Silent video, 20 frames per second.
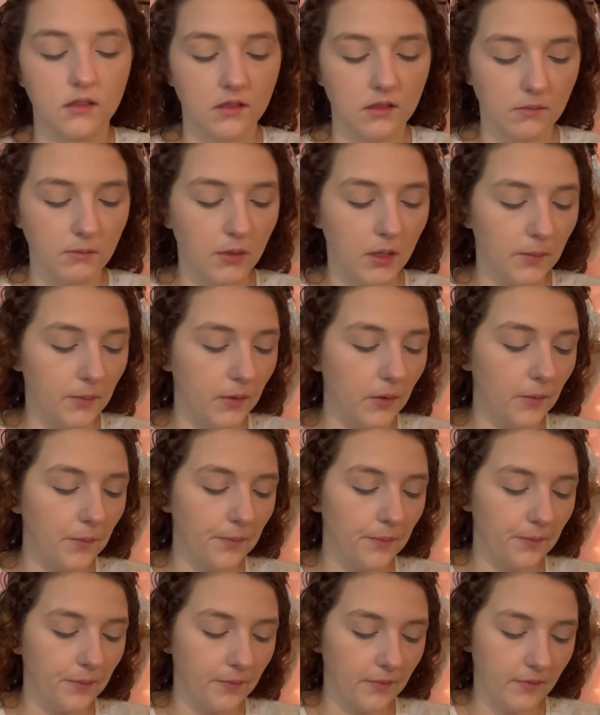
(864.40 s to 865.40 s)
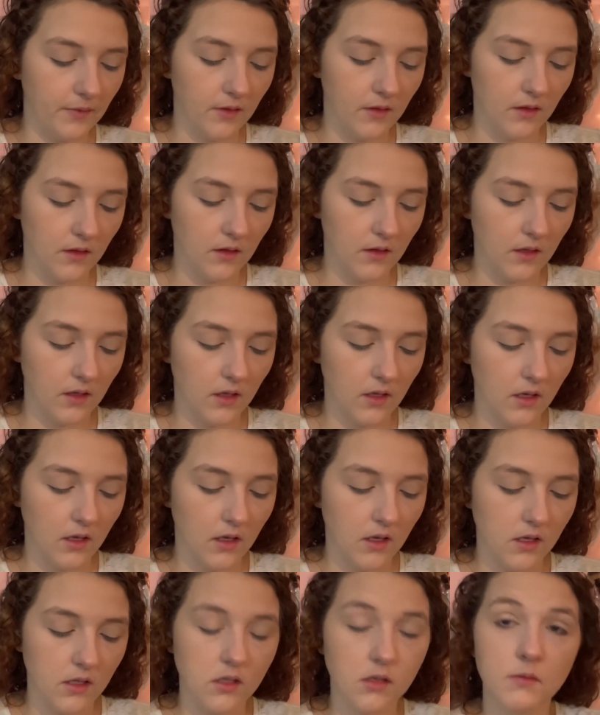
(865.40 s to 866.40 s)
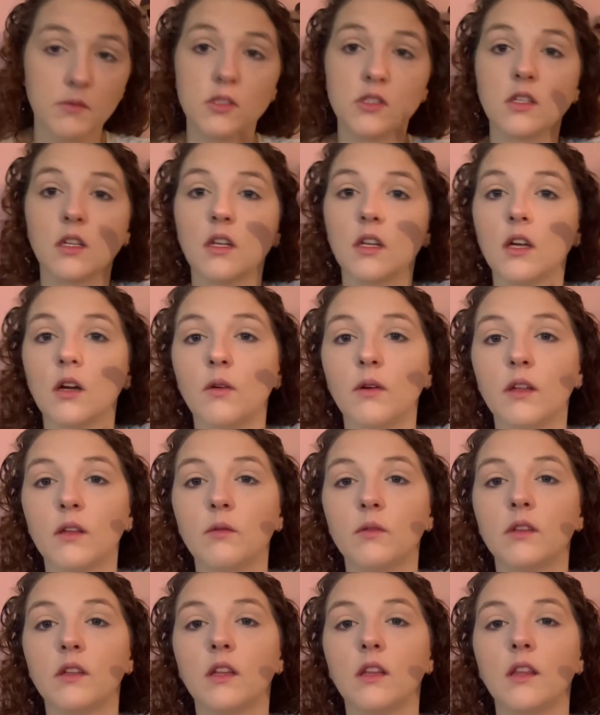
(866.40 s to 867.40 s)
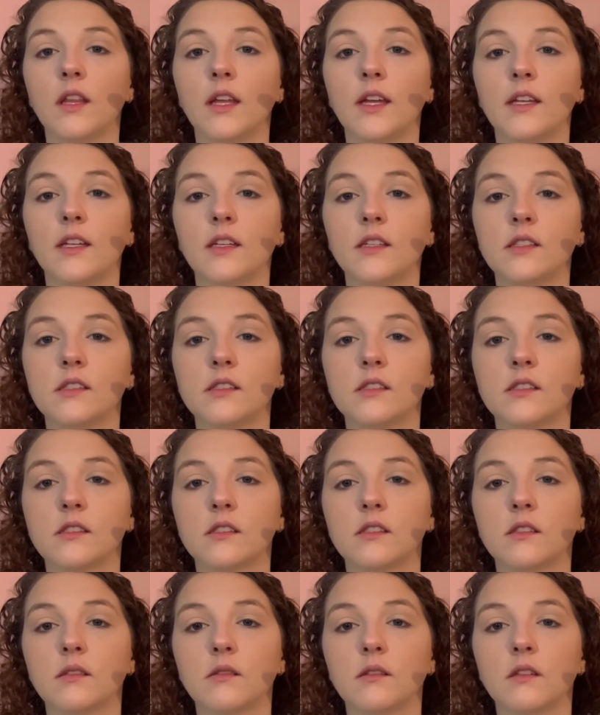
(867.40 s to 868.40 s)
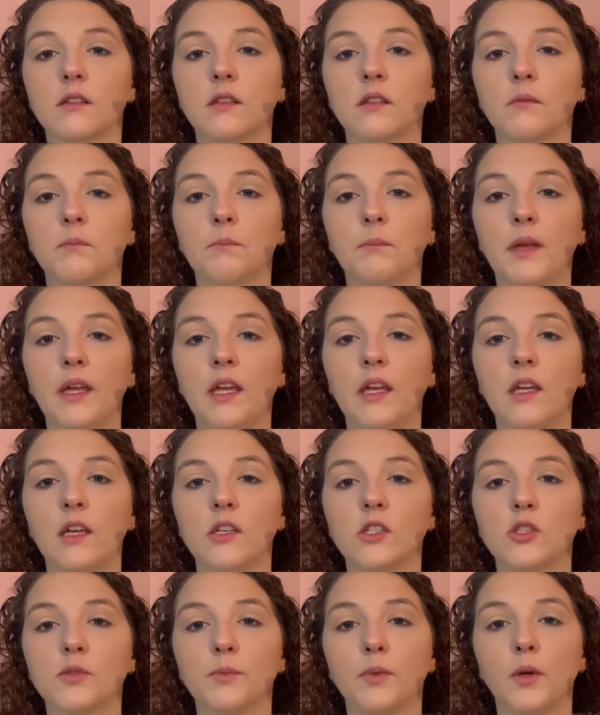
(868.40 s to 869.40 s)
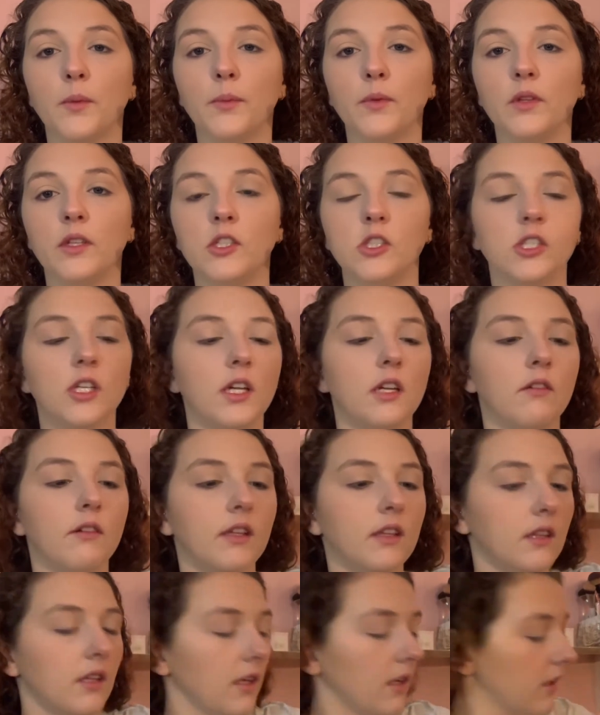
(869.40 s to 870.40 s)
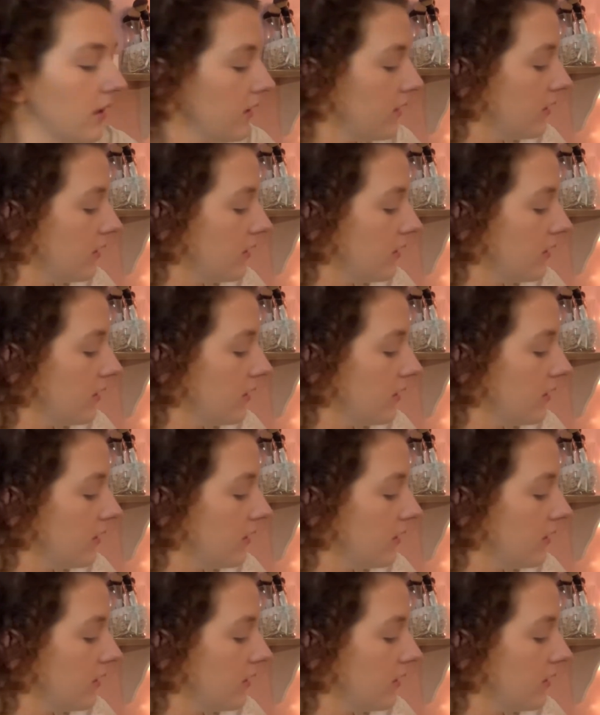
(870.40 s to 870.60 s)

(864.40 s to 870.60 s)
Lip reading: Purple. So I'm just gonna go in with the lightest pinkish purpley shade right there,